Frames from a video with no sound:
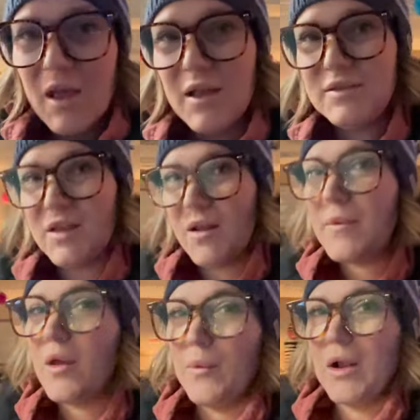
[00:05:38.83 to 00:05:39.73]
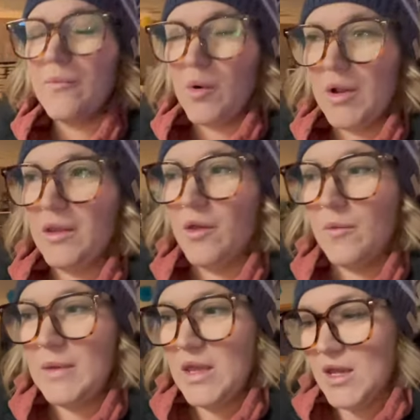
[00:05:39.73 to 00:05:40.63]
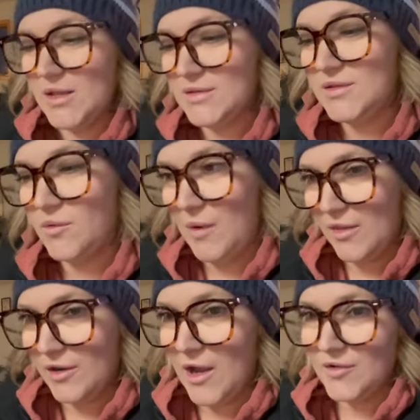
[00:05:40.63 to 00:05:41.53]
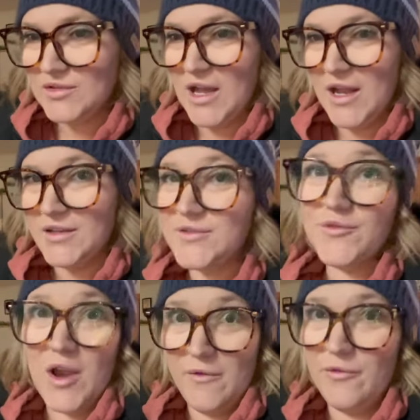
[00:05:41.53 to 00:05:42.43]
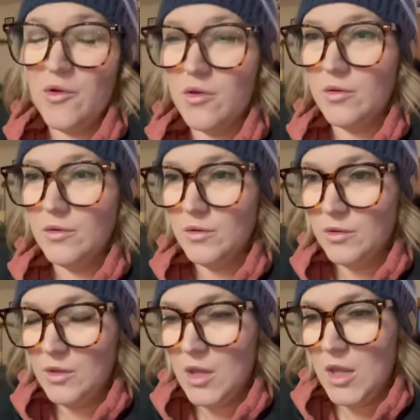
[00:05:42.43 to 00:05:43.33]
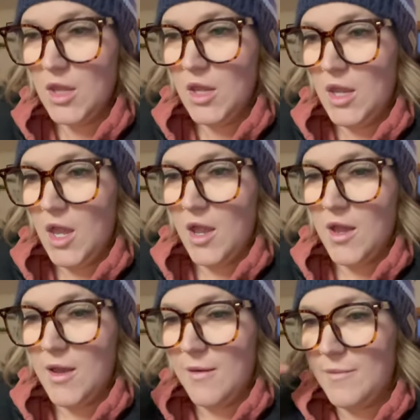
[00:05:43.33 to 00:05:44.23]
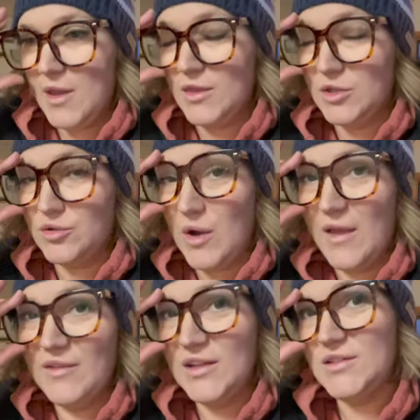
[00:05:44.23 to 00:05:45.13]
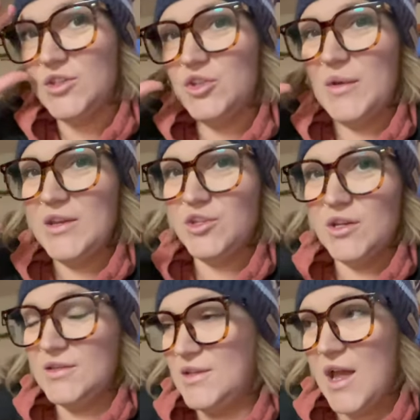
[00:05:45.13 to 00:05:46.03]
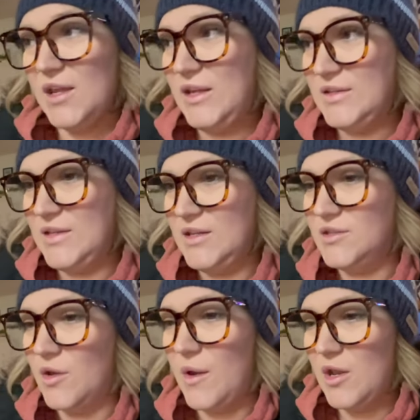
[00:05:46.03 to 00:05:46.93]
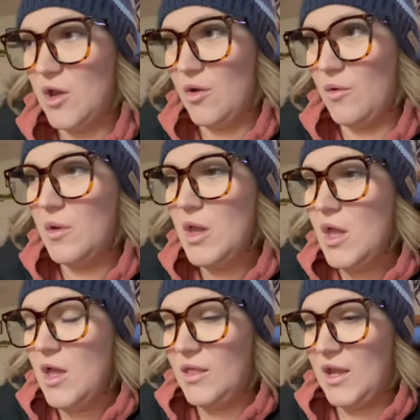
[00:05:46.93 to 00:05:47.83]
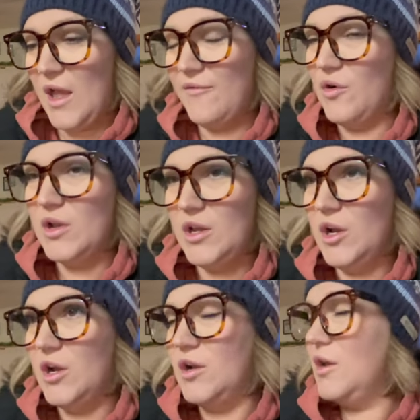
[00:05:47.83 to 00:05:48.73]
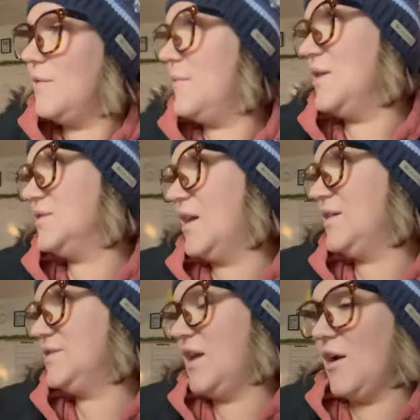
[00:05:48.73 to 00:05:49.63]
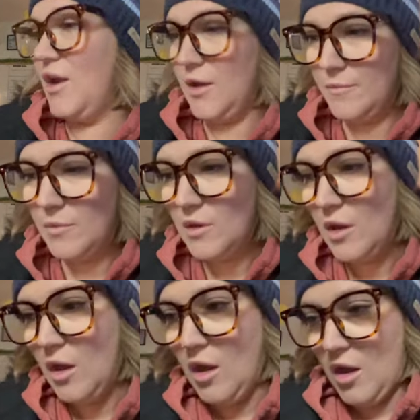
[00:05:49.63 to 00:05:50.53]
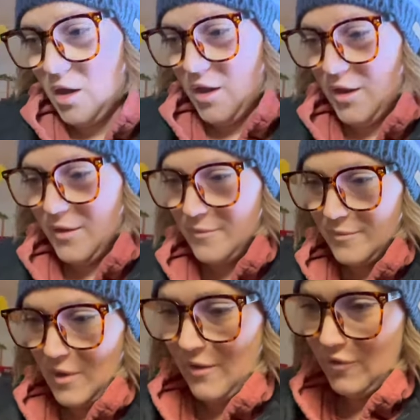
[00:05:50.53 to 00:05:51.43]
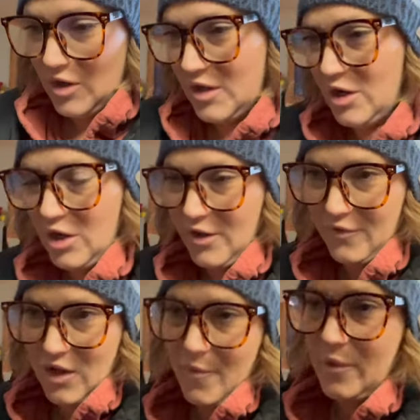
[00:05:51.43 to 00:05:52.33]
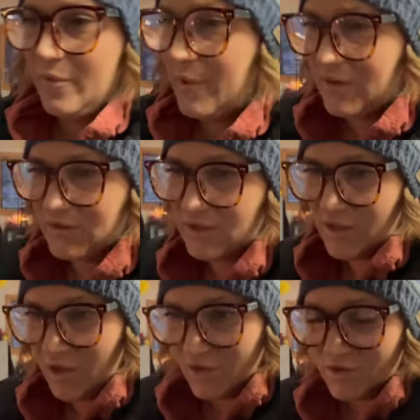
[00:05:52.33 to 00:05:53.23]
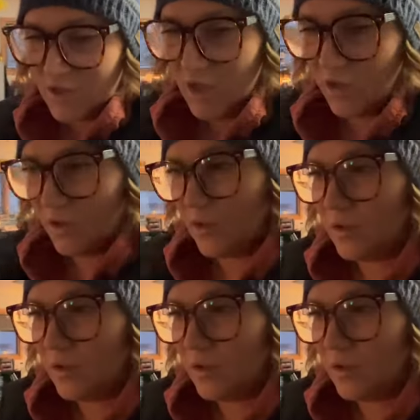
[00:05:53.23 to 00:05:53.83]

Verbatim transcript: it's gonna be a weird morning though because the weather outside is frightful. Um, and the driving situation is not easy. So I know, like I've already heard, it means like scary. Um, I've already heard of a couple of buses that are stuck